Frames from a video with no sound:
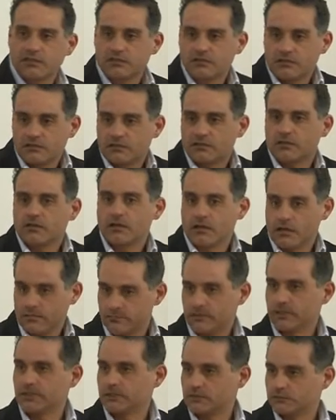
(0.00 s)
in a
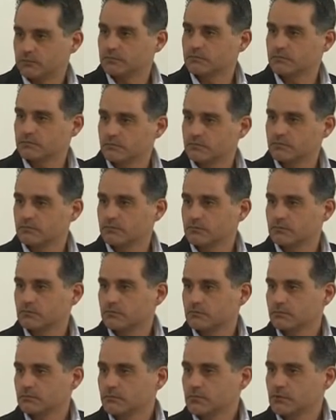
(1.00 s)
company
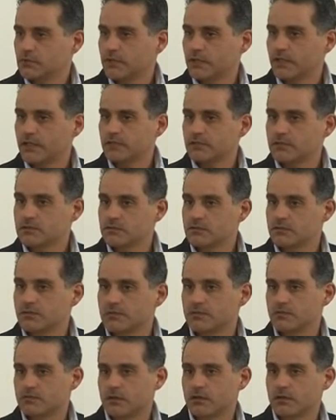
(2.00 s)
okay so
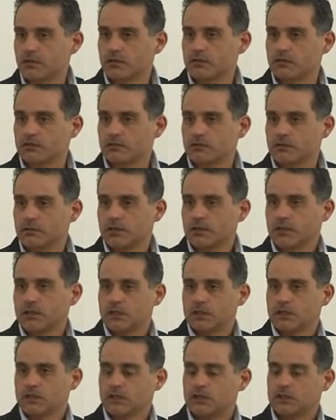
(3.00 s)
you are
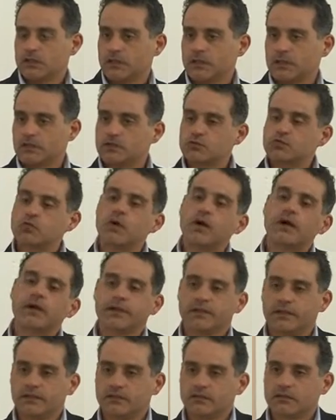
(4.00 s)

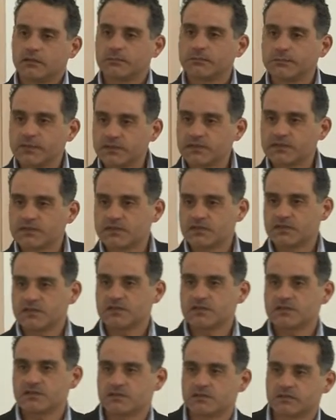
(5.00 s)
acquiring
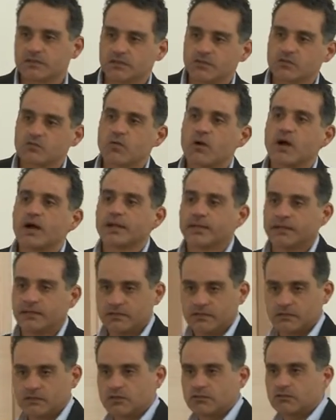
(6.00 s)
competences you're
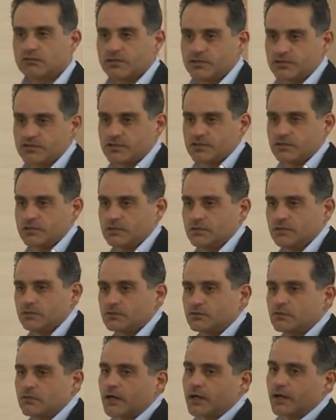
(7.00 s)
acquiring knowledge you're
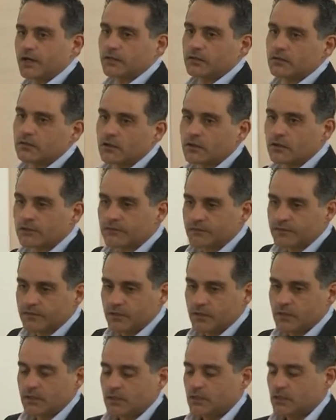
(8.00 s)
acquiring a lot of
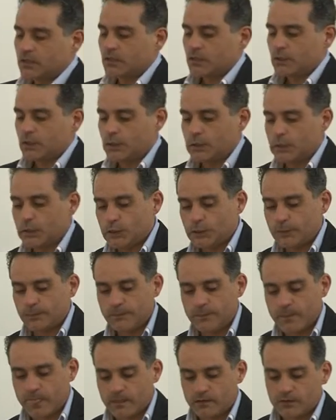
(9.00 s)

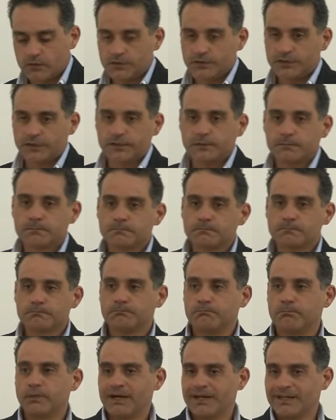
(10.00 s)
um, learning
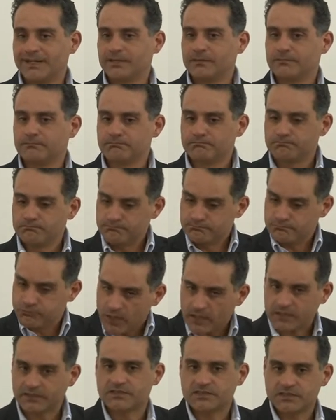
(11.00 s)
by
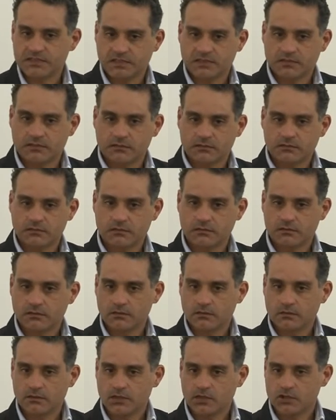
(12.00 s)
practicing
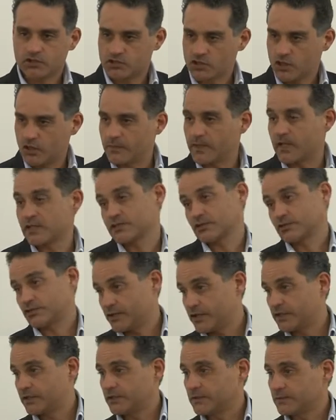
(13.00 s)
a job as a
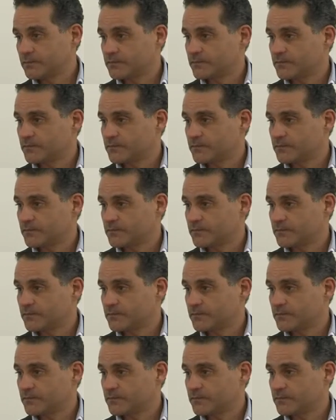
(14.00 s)
trainee